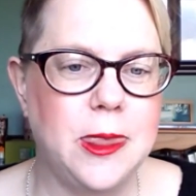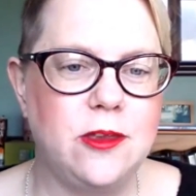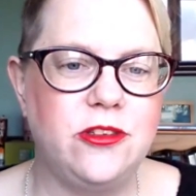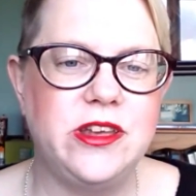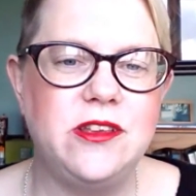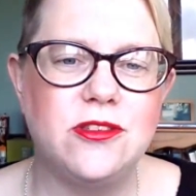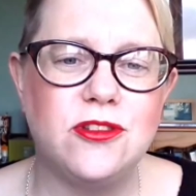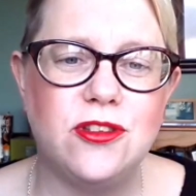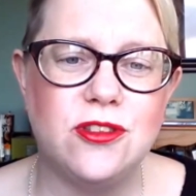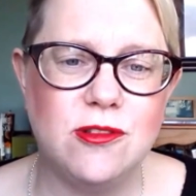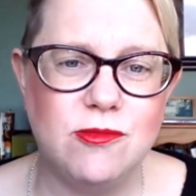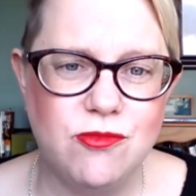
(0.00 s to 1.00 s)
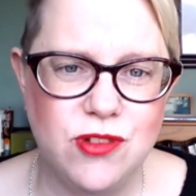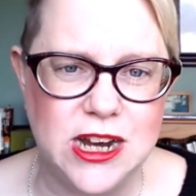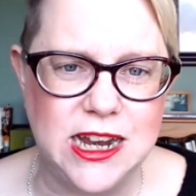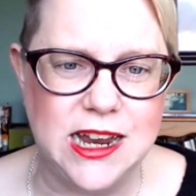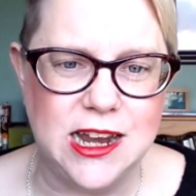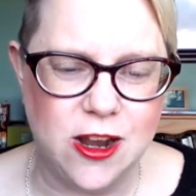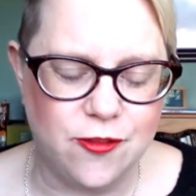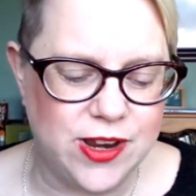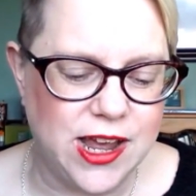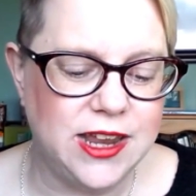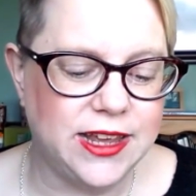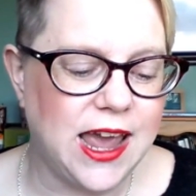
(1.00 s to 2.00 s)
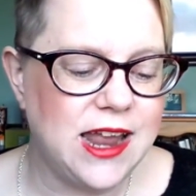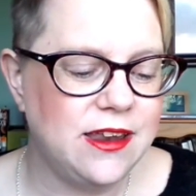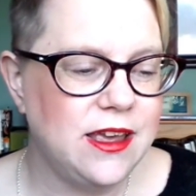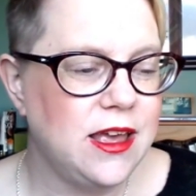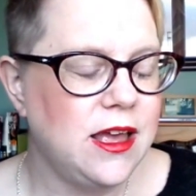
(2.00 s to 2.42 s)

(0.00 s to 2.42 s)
She's just really lovely. And again,